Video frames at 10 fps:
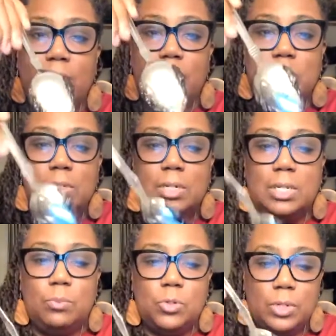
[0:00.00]
I'm just going to
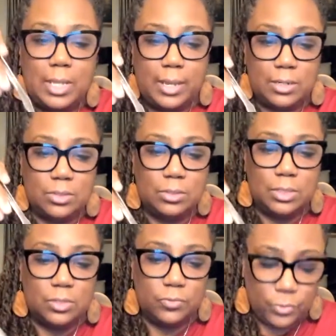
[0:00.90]
keep doing that until
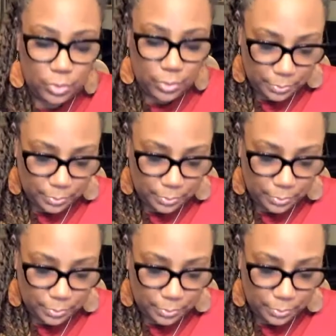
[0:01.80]
it's full.